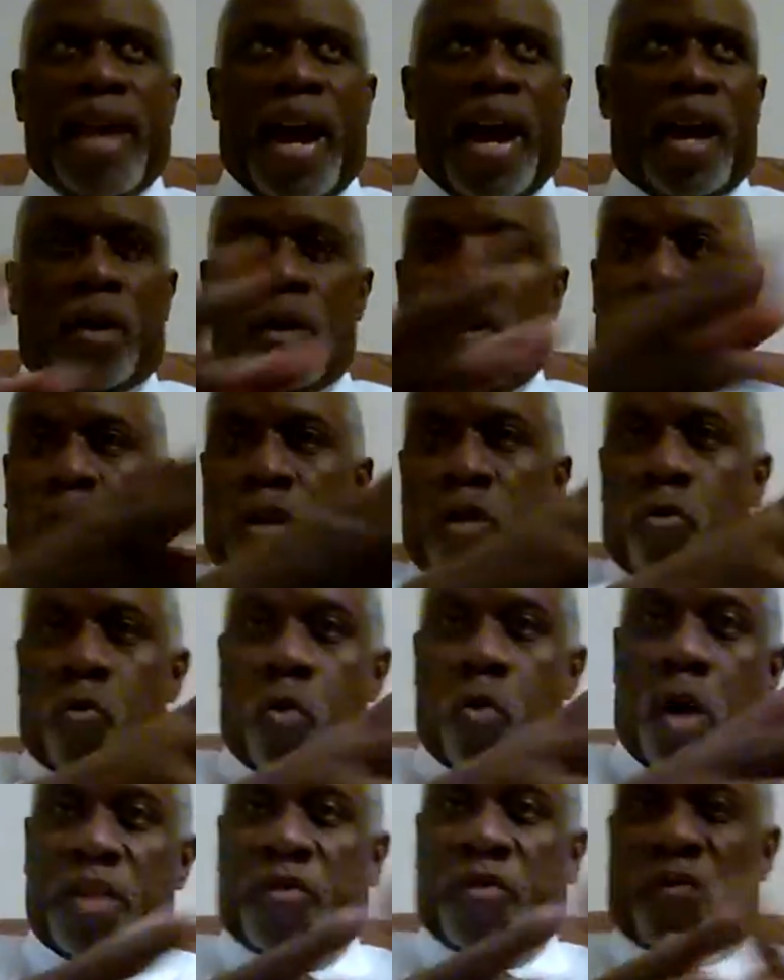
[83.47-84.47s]
I heard it
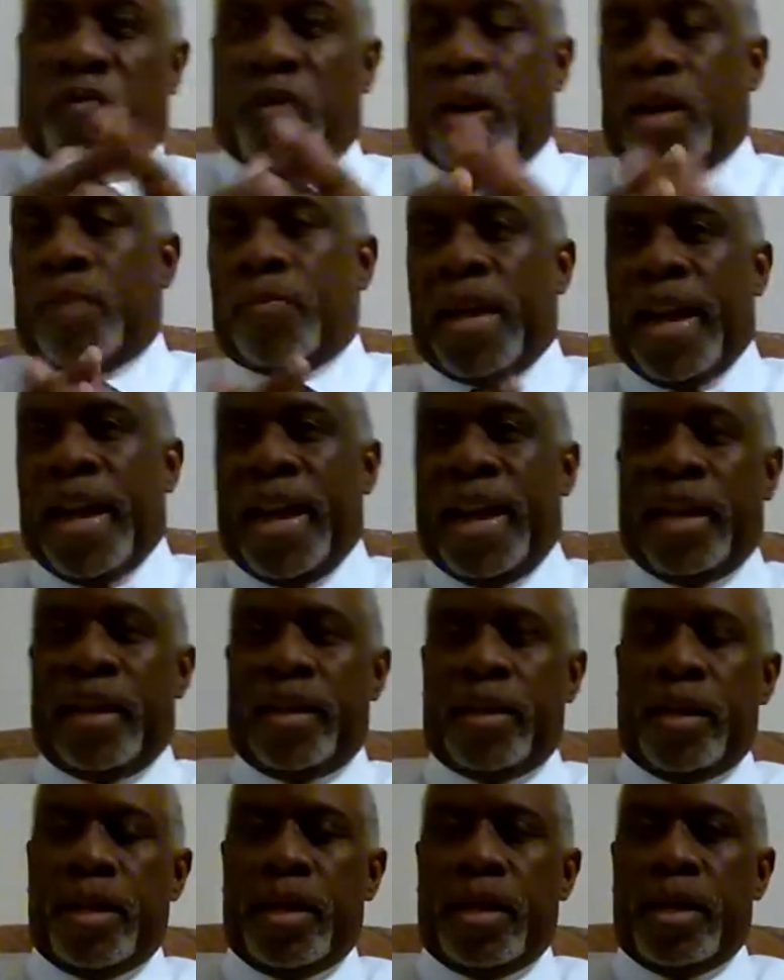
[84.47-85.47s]
once from
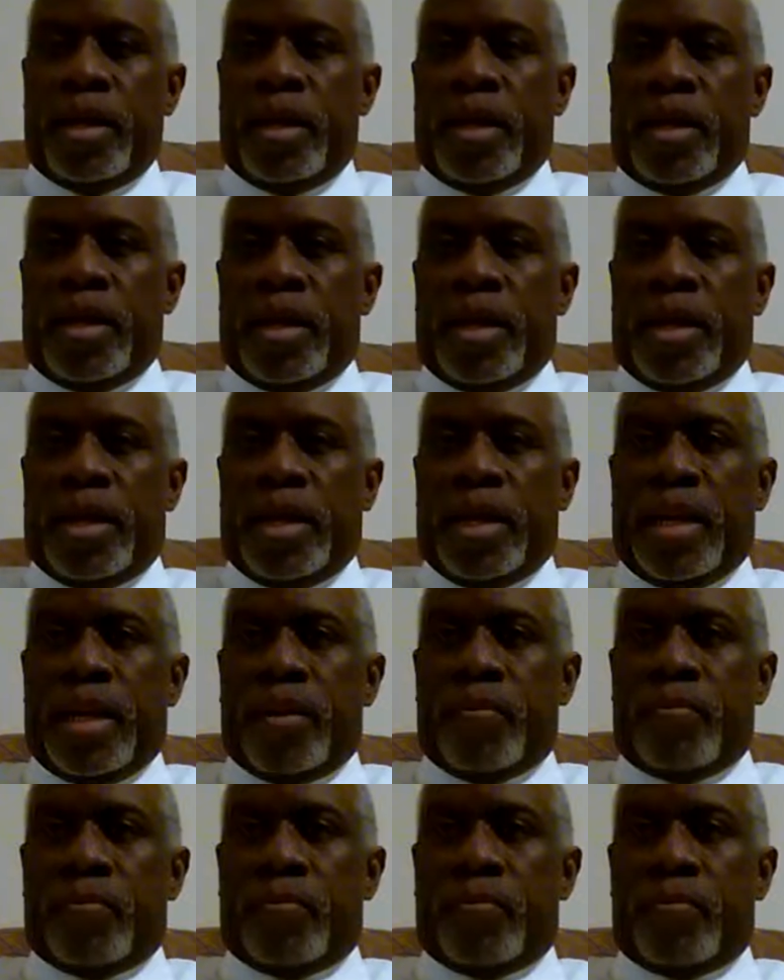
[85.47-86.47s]
a
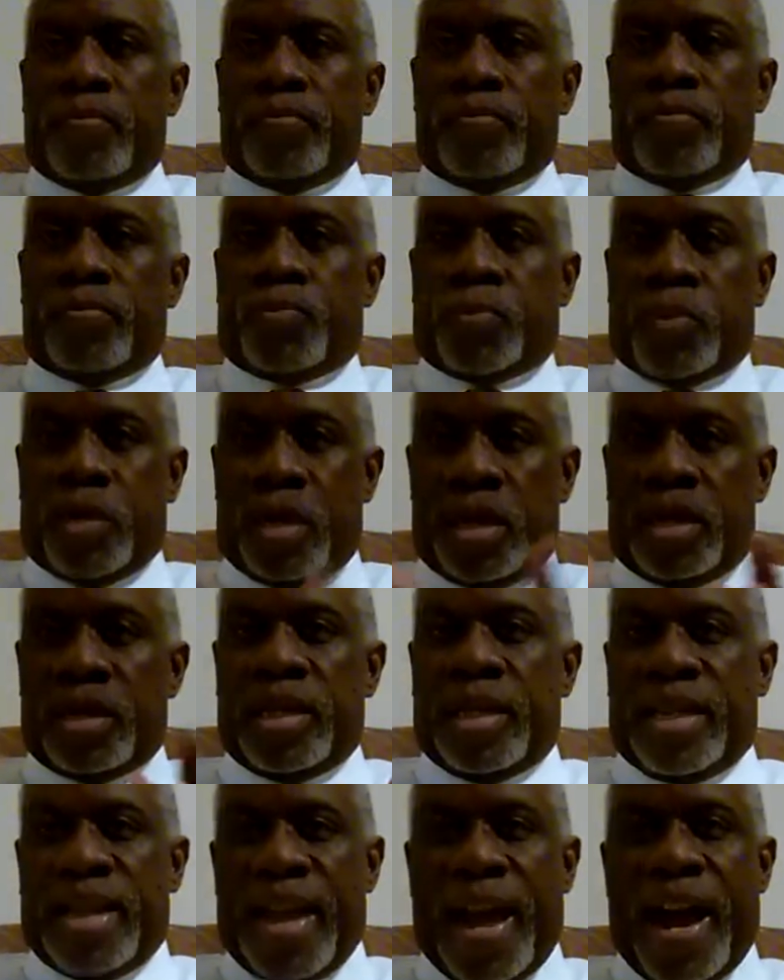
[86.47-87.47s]

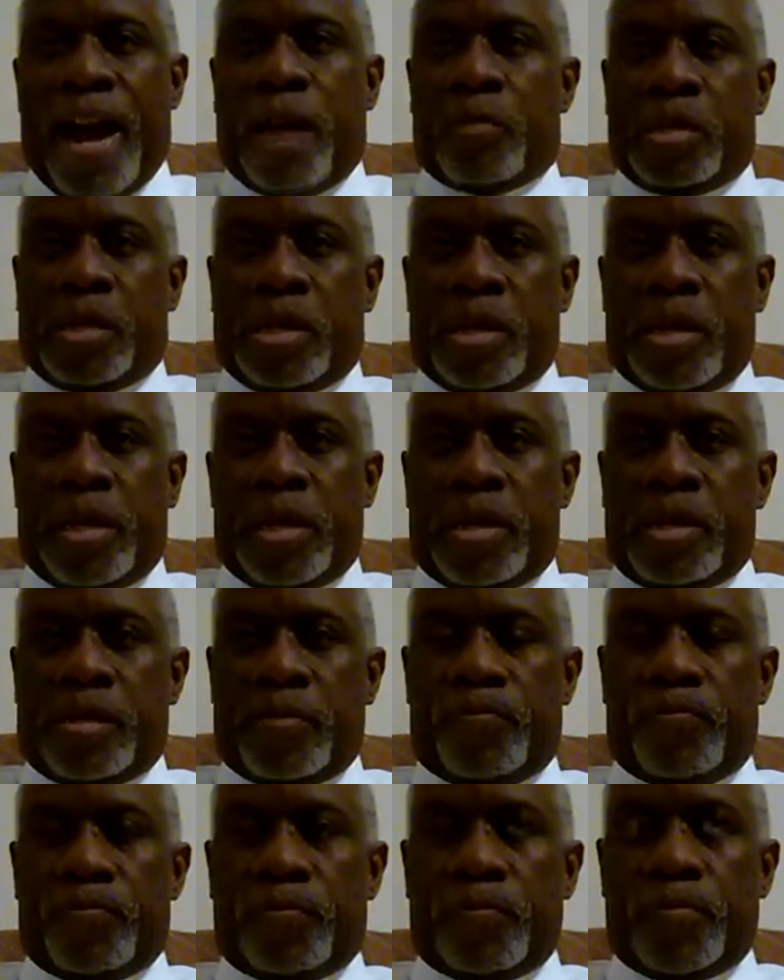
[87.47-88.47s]
brother at our
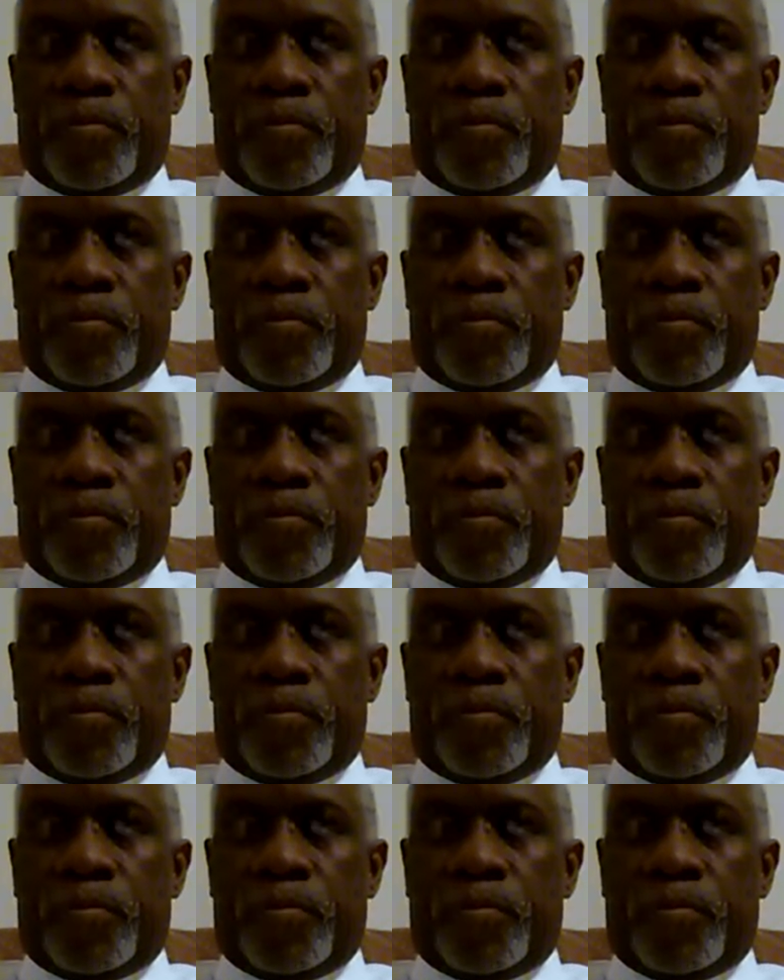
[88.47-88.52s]
church.